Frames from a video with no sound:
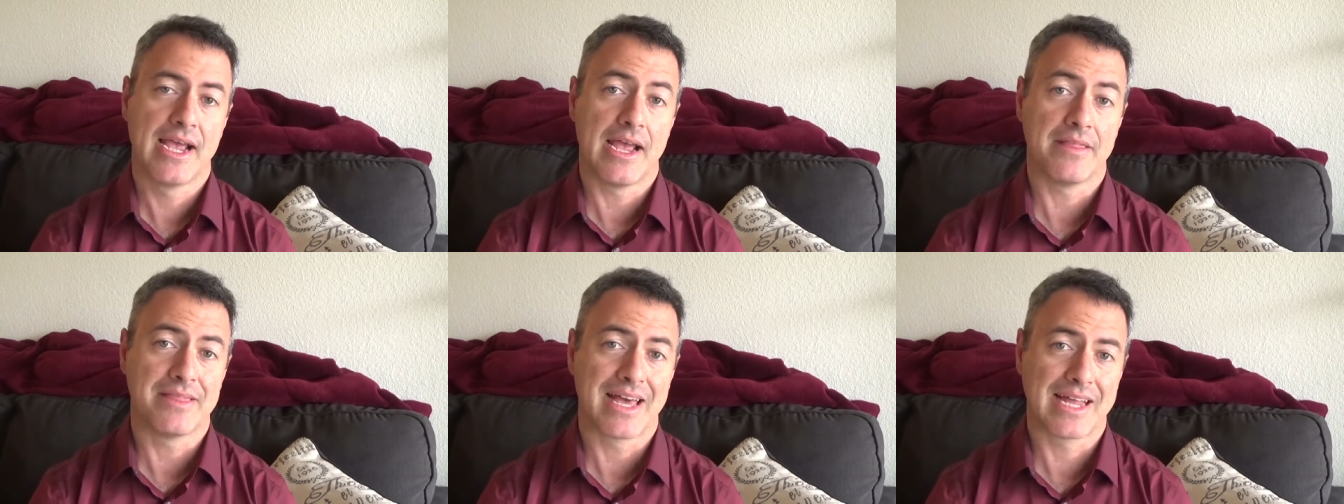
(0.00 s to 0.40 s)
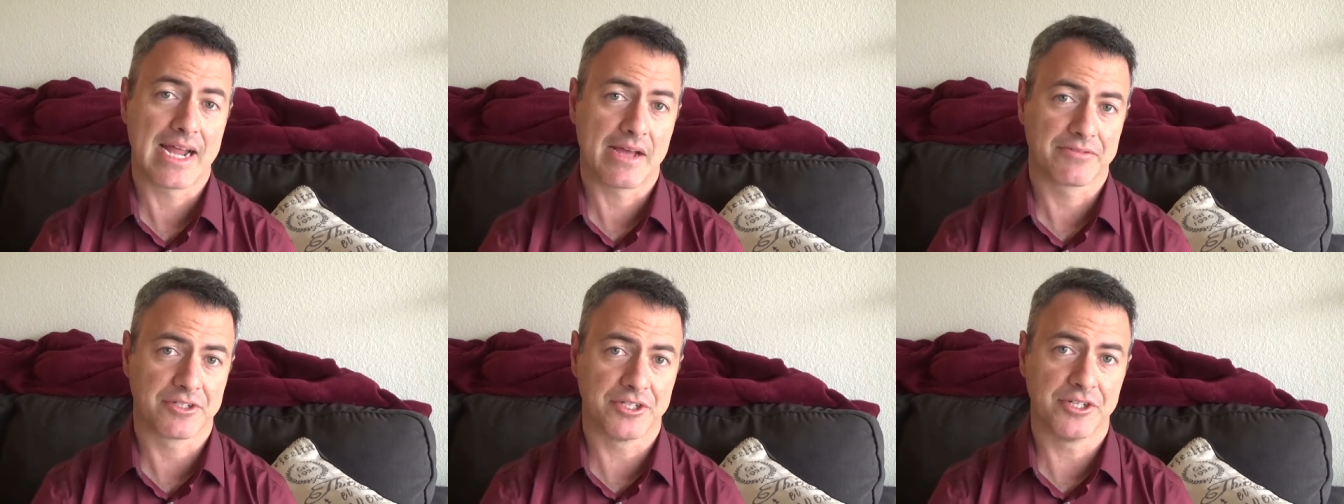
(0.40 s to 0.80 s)
And that
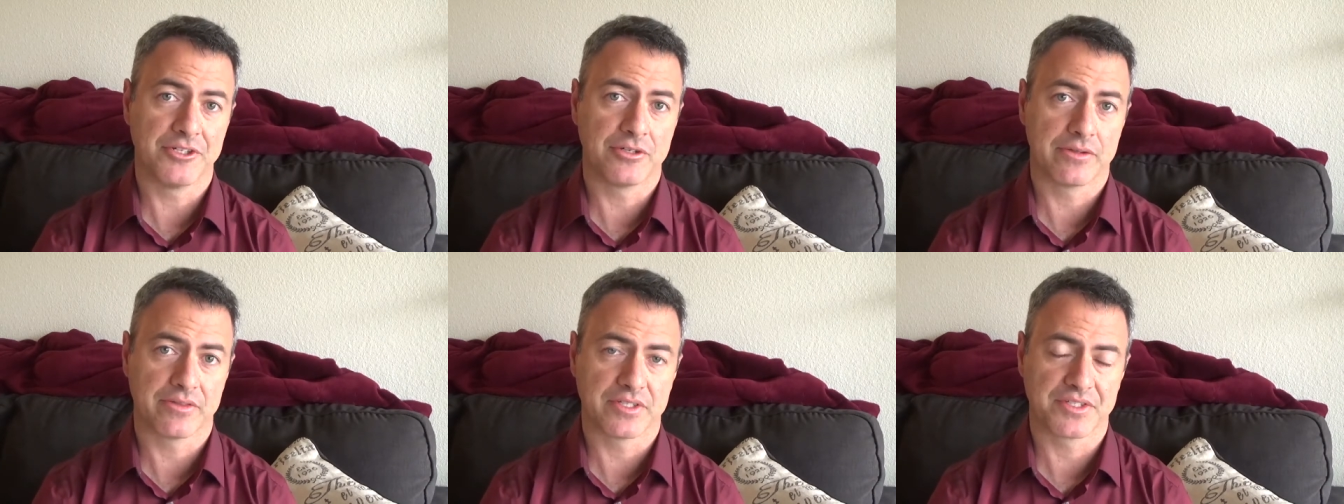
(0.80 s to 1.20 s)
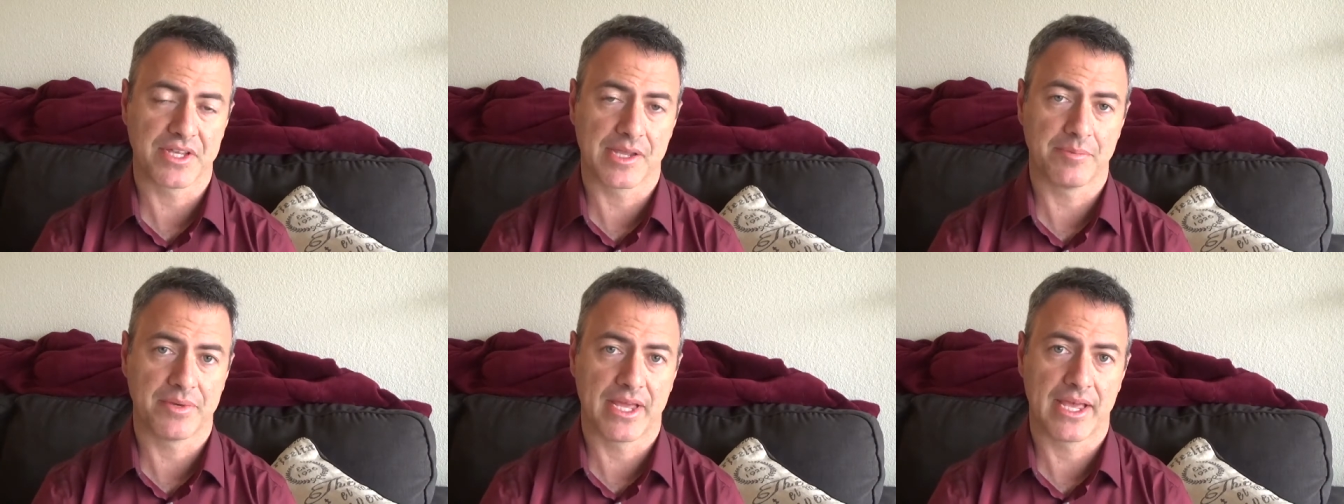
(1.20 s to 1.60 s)
afternoon of the
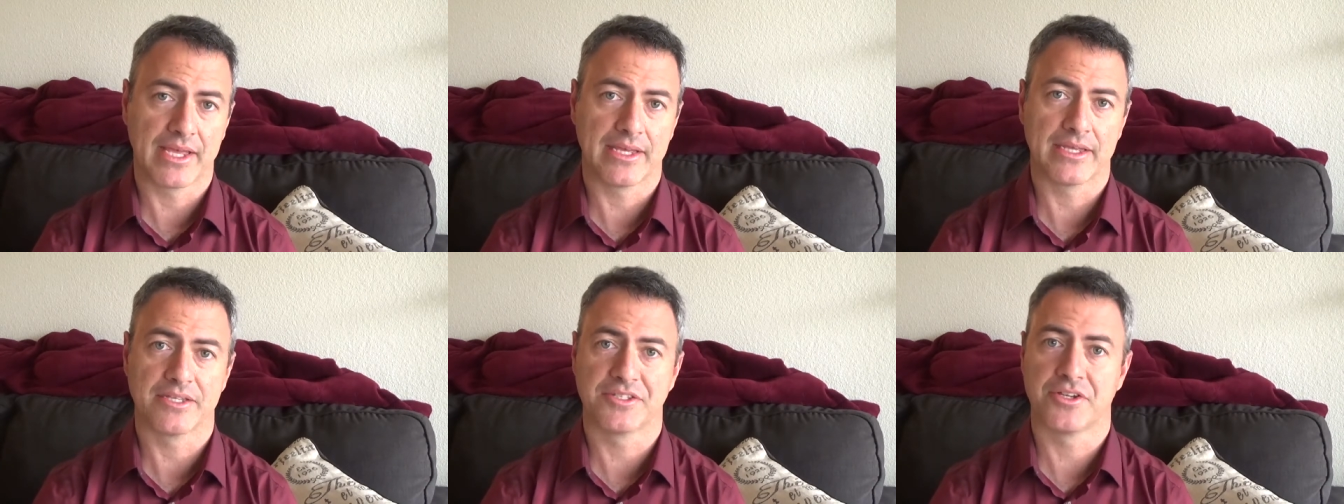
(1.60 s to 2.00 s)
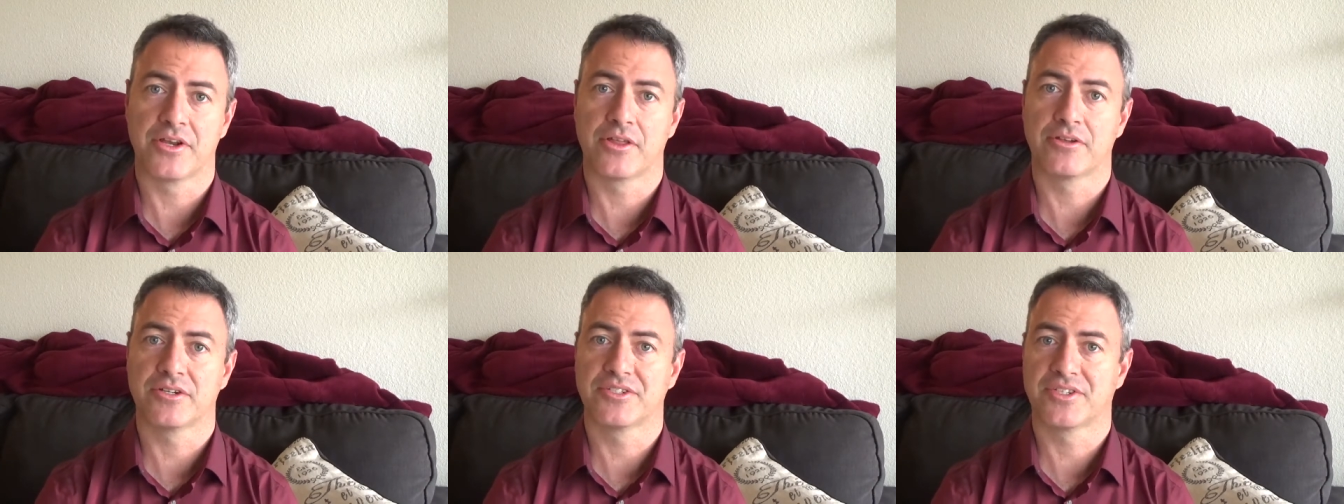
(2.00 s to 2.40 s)
same day is
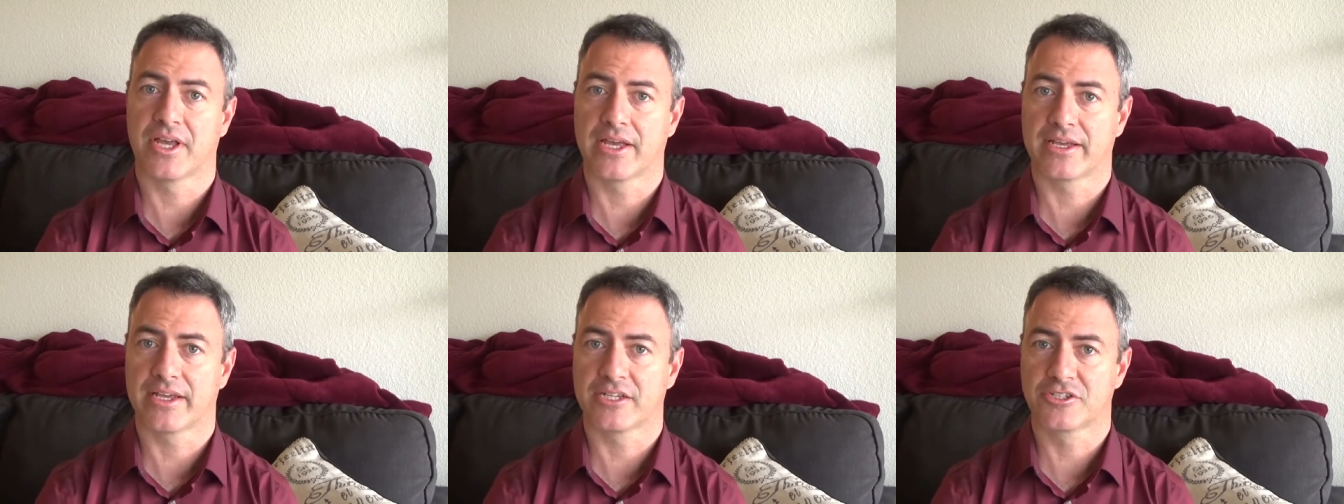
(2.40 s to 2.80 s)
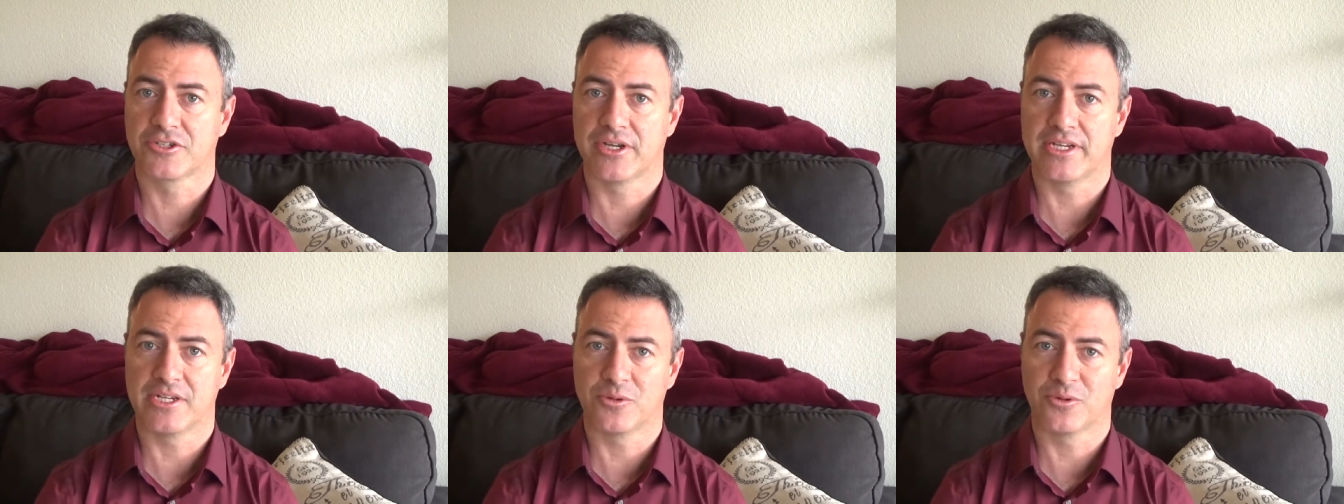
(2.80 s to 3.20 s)
another psychic
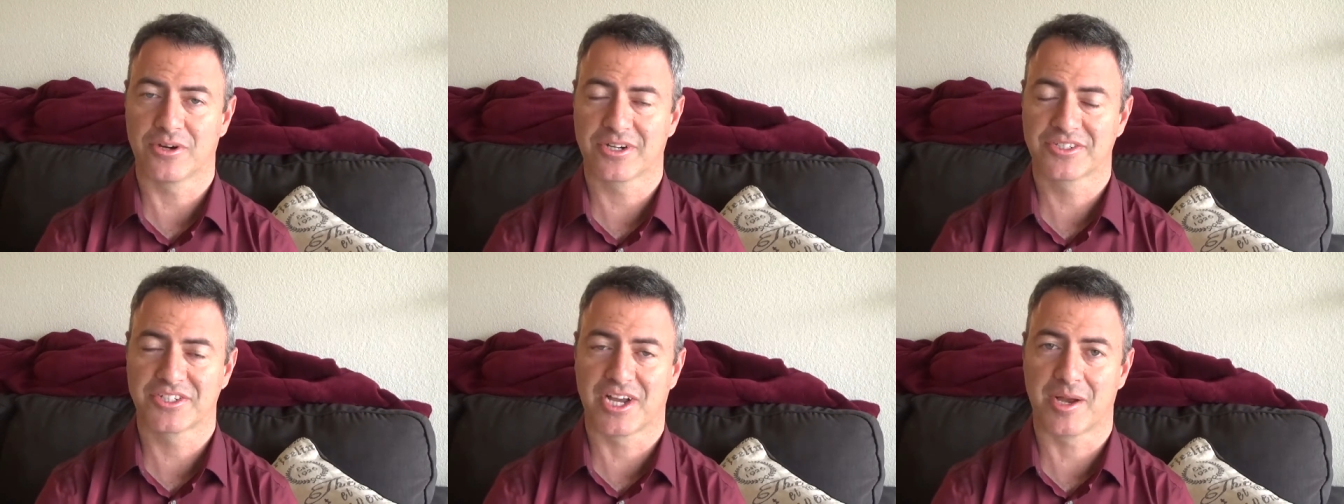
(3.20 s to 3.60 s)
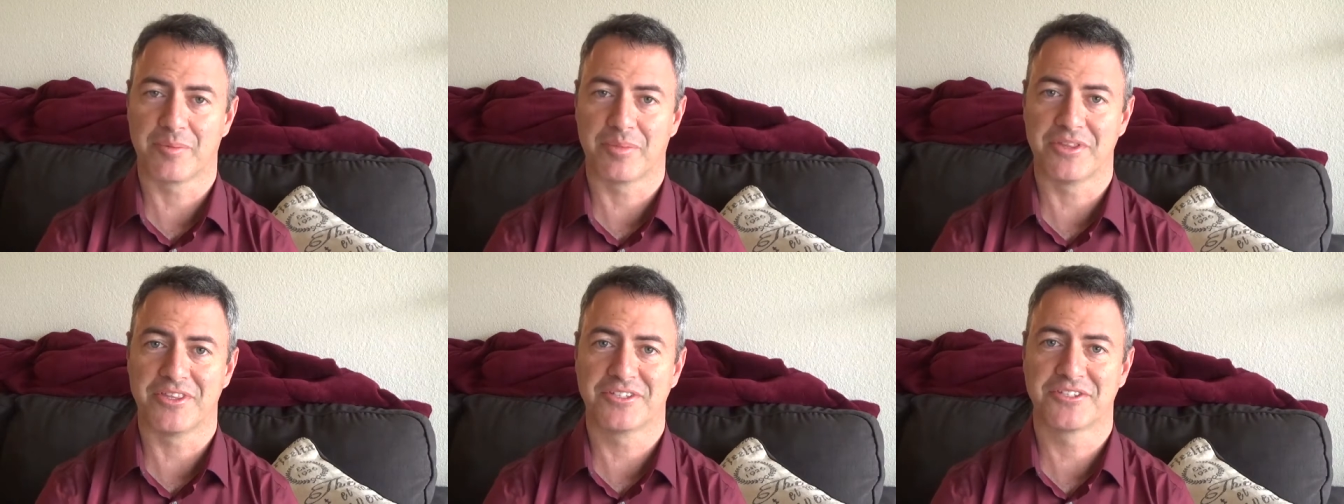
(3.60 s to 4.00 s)
training
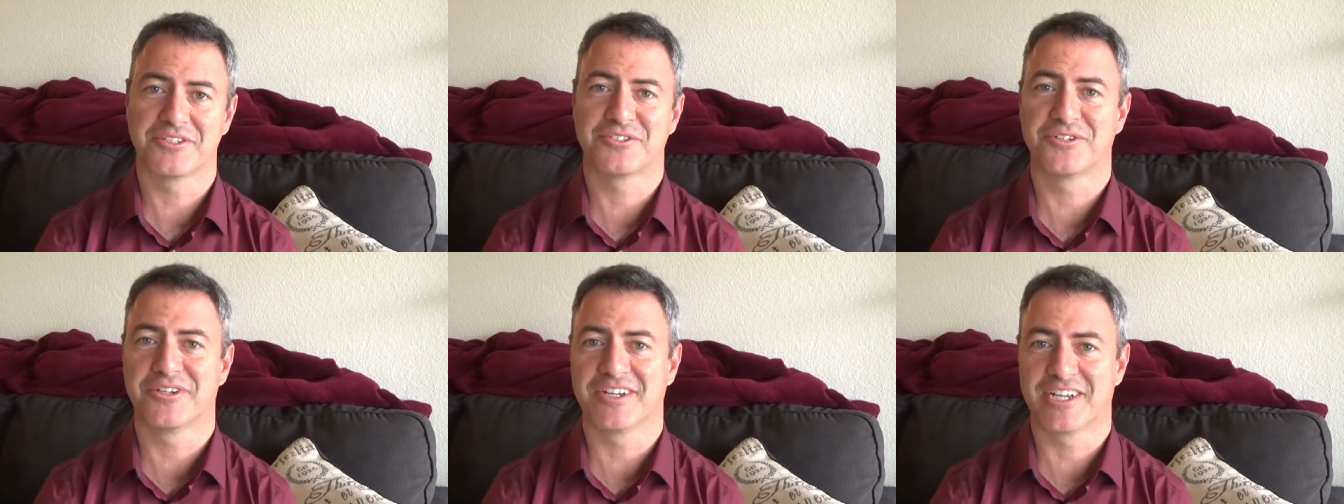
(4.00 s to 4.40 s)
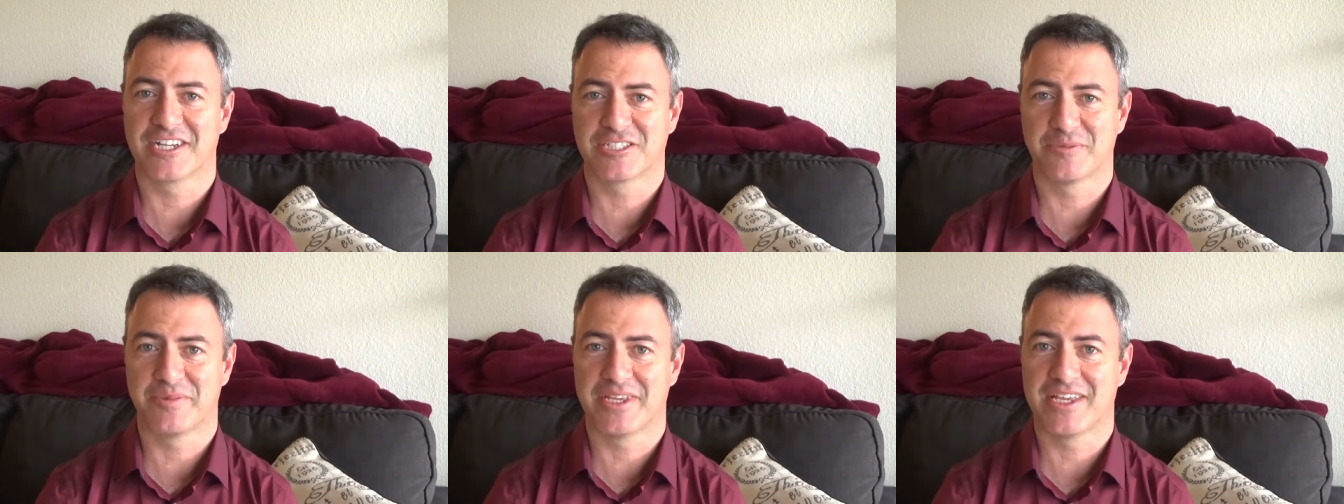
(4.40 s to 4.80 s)
workshop and this is turning
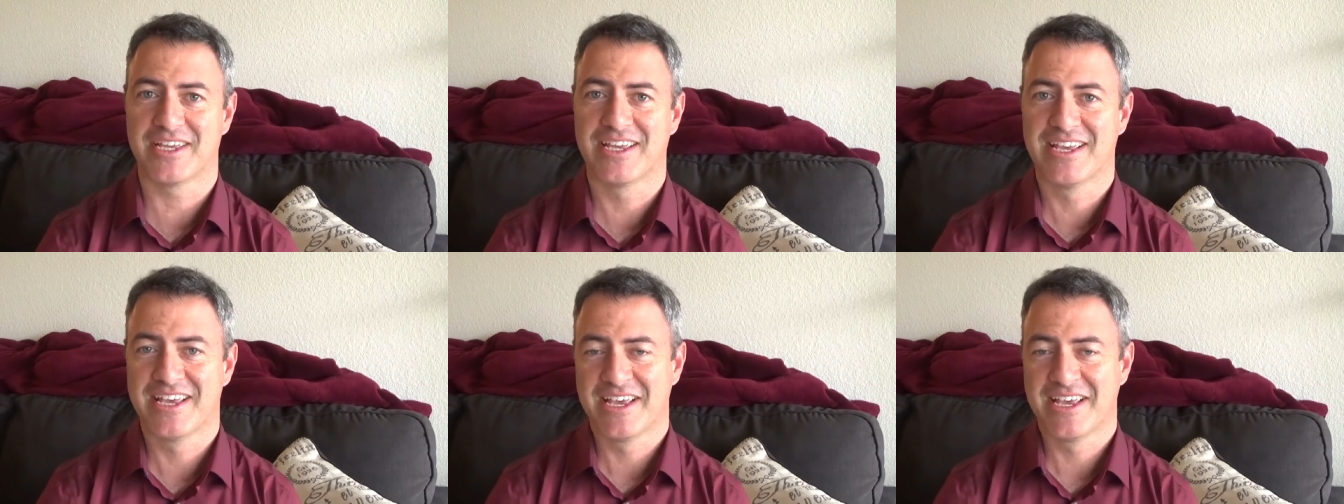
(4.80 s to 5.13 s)
out to be